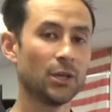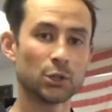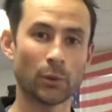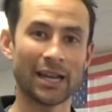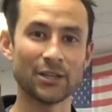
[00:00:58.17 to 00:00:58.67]

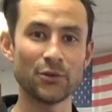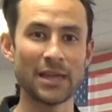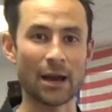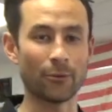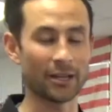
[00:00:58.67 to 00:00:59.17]
So when I do
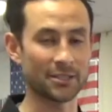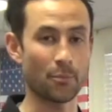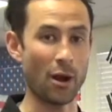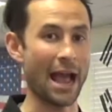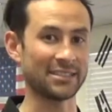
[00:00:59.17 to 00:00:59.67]
that, to
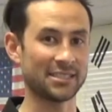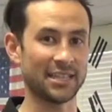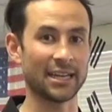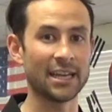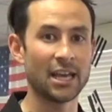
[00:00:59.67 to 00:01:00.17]
practice
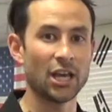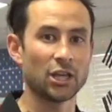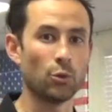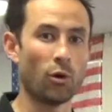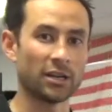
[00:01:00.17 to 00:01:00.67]
it,
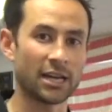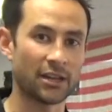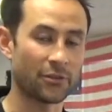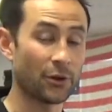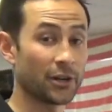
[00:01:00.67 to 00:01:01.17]
you want to kind
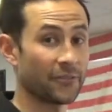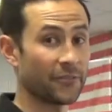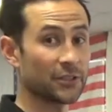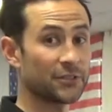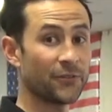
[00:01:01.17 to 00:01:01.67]
of throw your
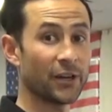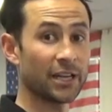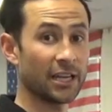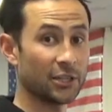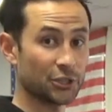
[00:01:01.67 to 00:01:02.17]
first
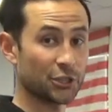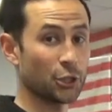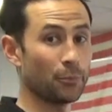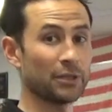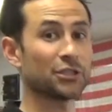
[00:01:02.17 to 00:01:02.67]
foot in your
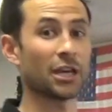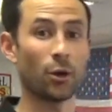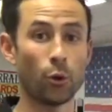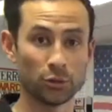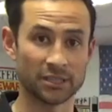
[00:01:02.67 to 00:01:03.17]
scoop and just kind
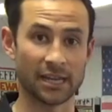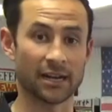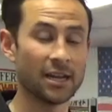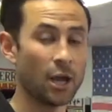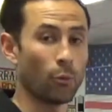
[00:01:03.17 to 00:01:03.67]
of hold it there.